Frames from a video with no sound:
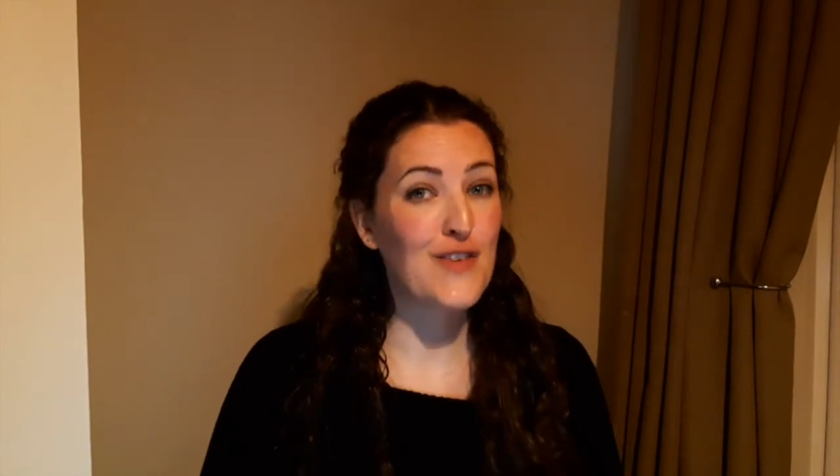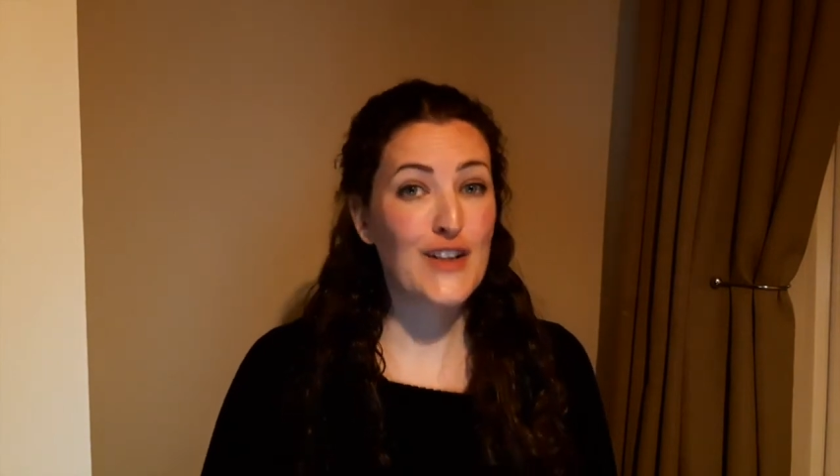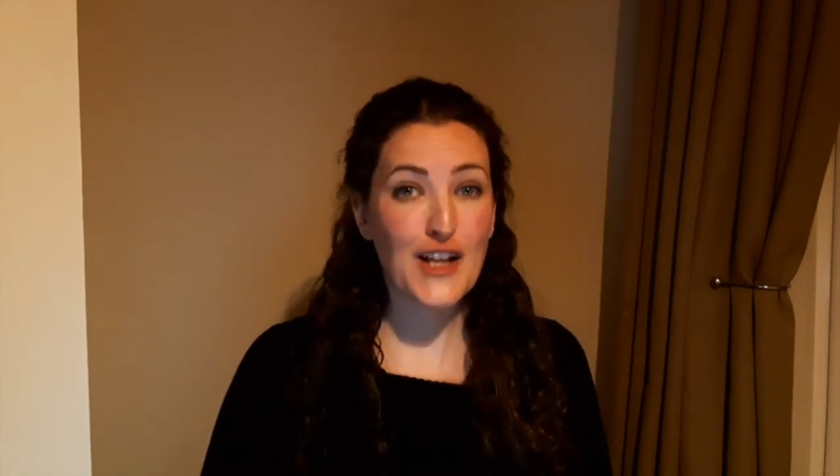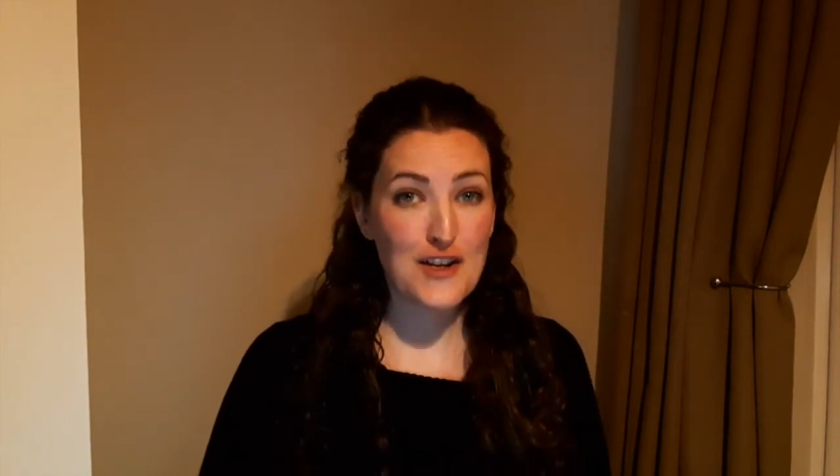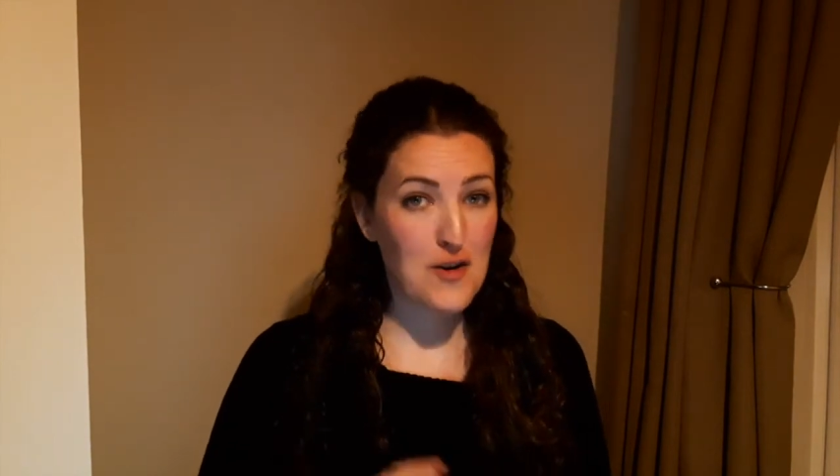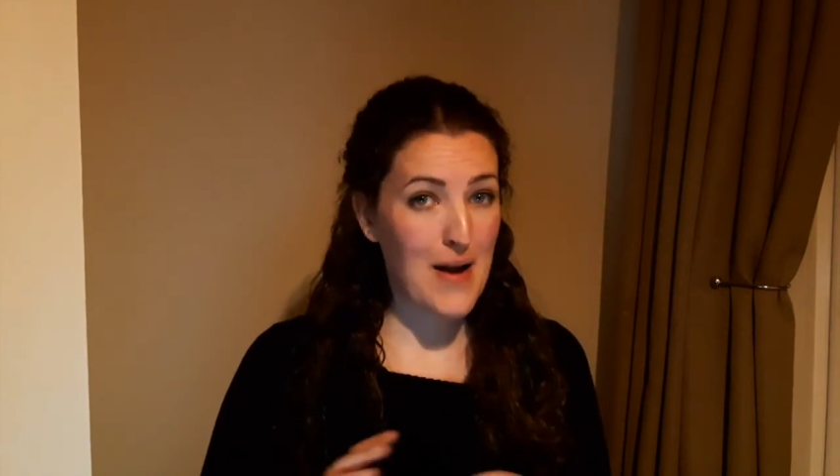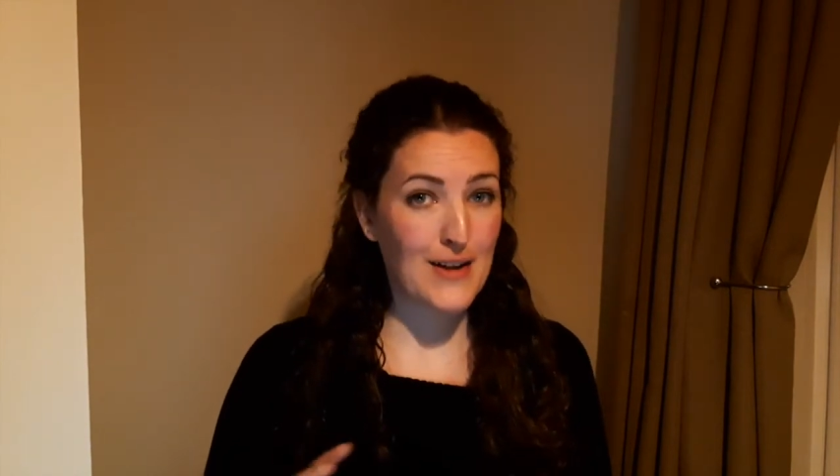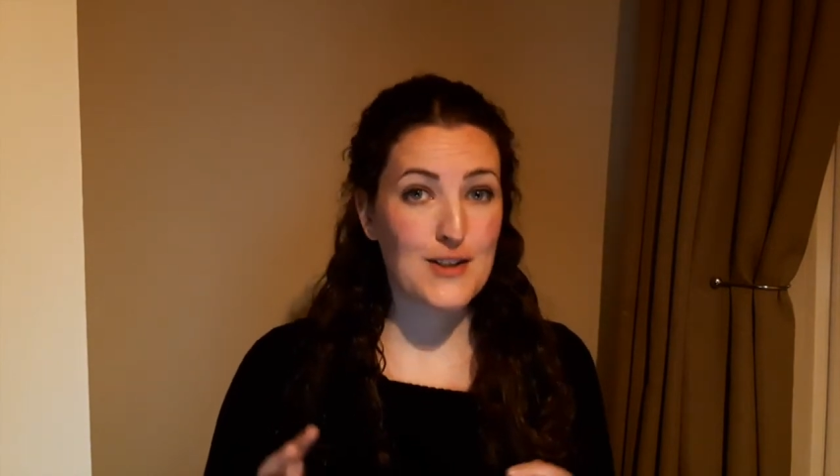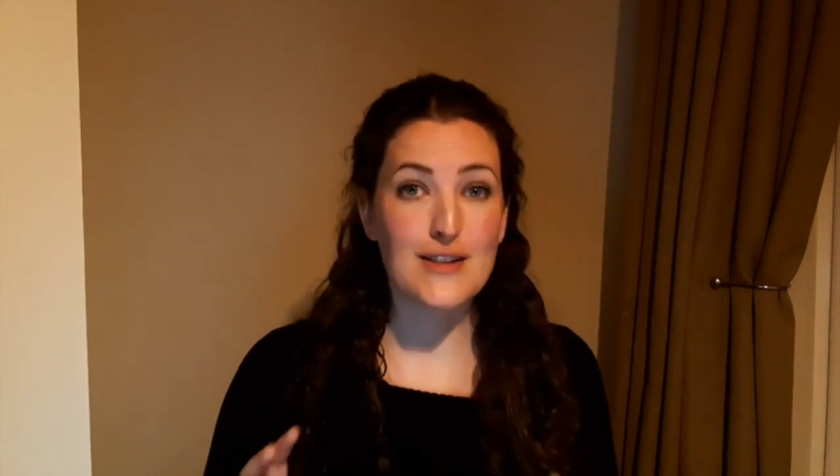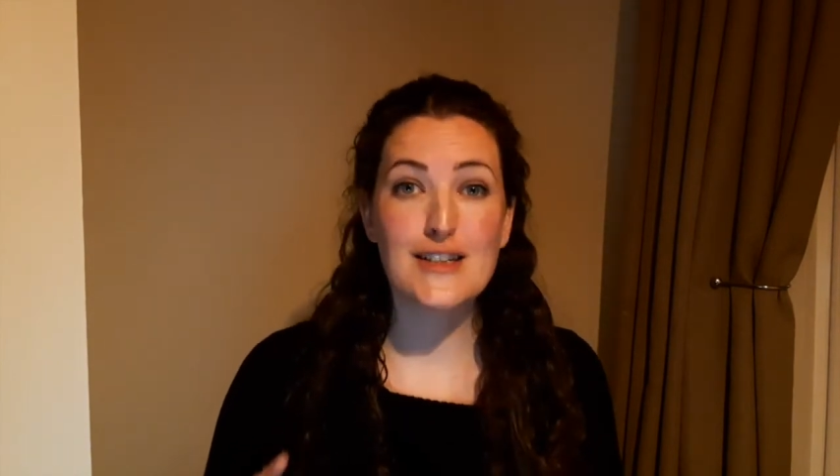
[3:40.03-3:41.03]
like you're about
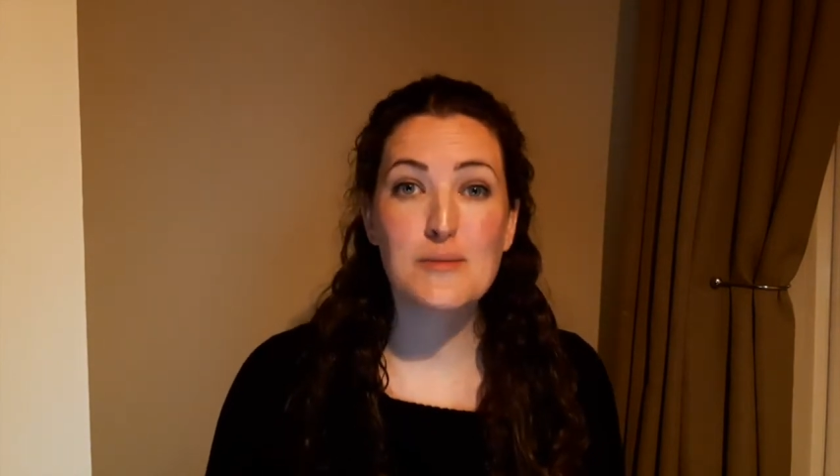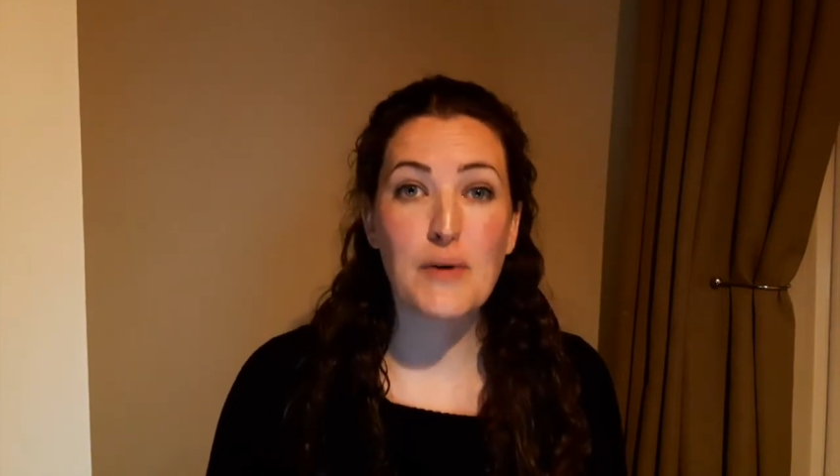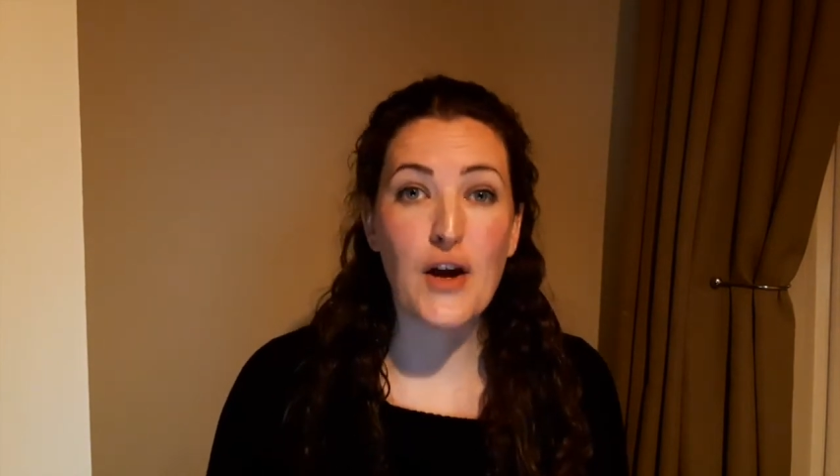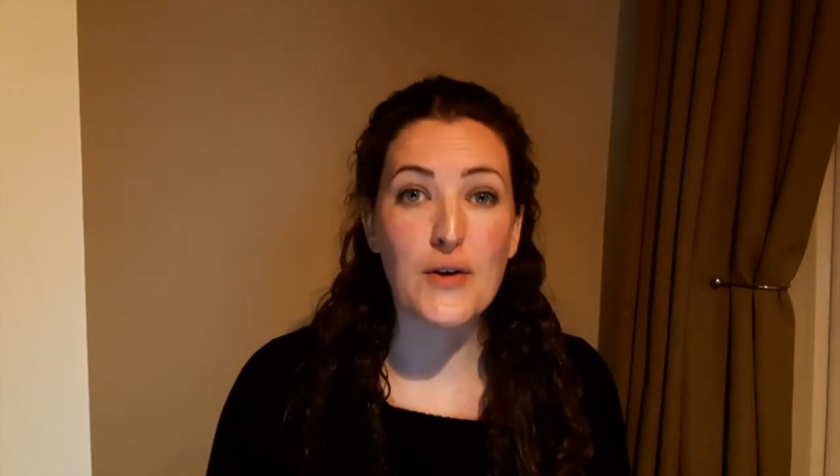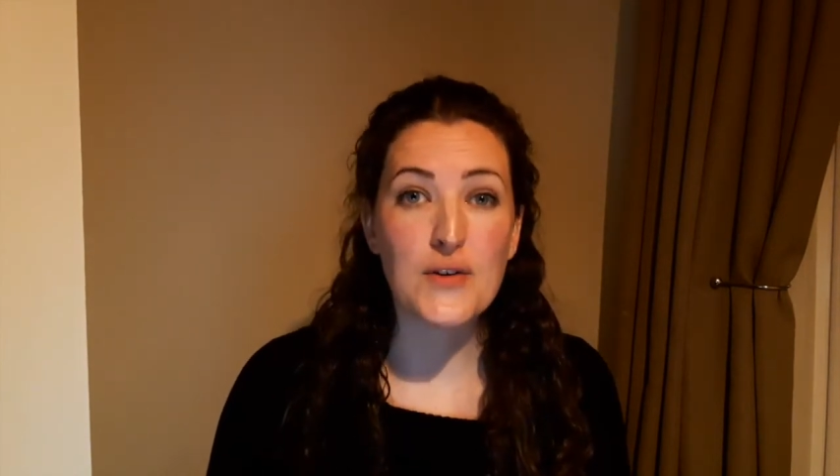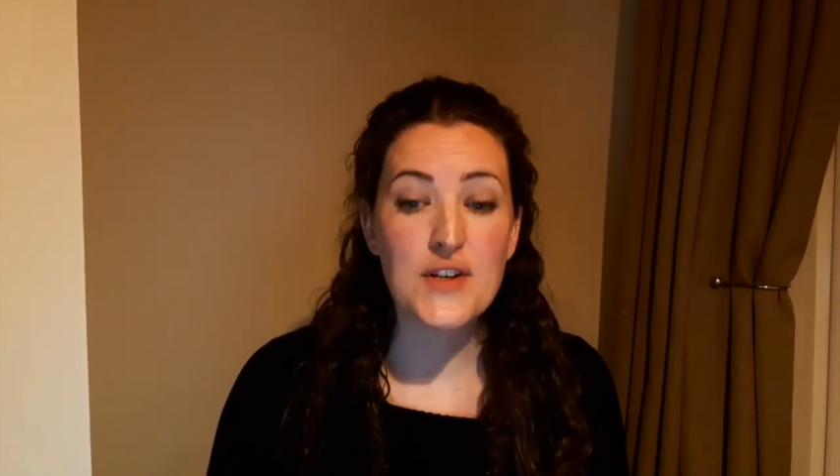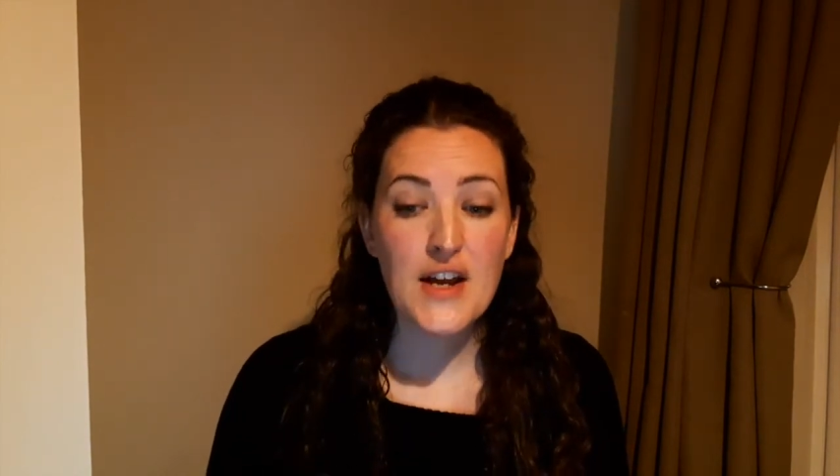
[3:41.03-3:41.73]
to explode,